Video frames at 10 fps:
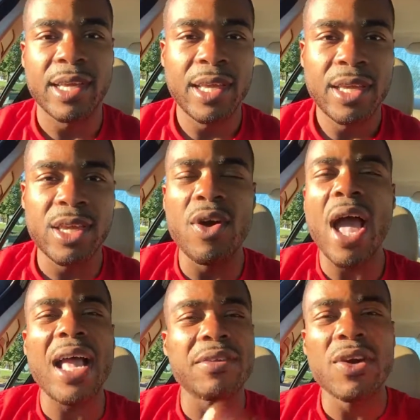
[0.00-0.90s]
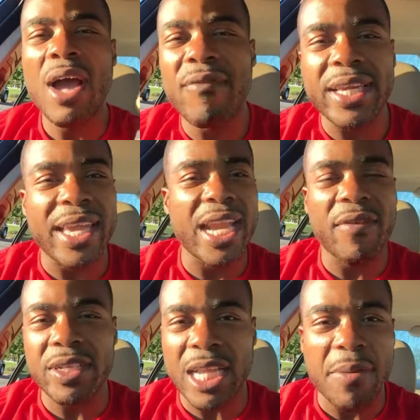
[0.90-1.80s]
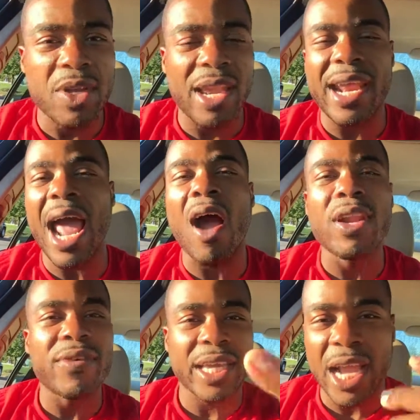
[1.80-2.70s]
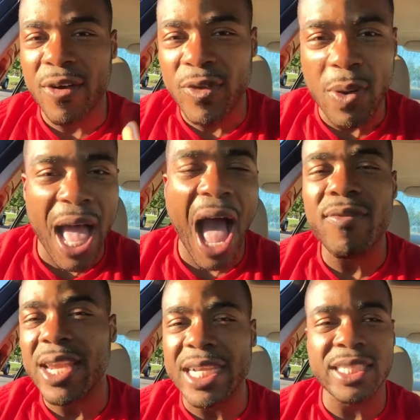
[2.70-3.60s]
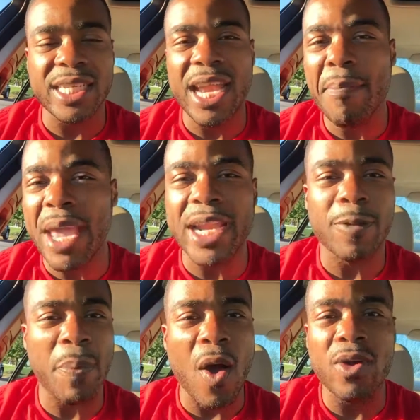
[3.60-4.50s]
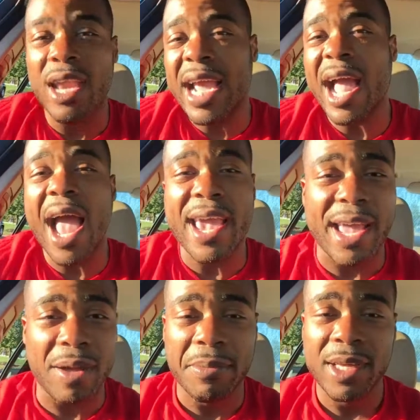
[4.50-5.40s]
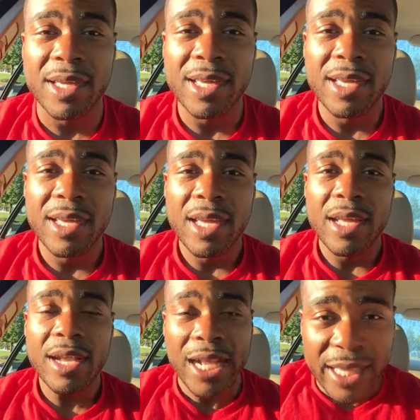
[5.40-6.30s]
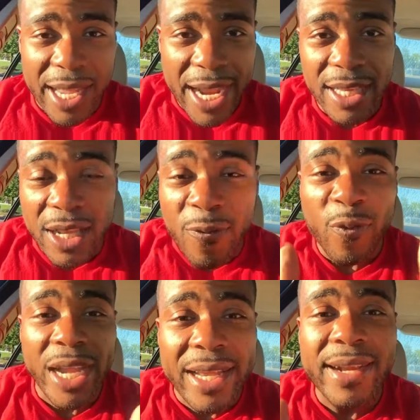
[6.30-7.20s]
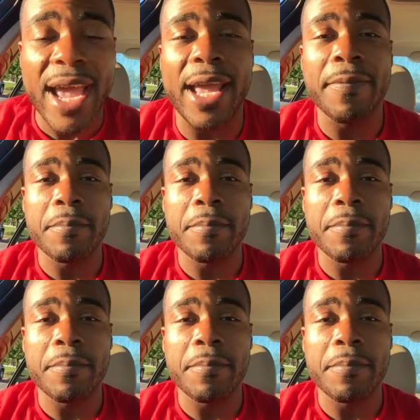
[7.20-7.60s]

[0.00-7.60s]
You don't have a kid every time you lay down. I don't even care if you in ovulation and that man is potent like I am. At the end of the freaking day,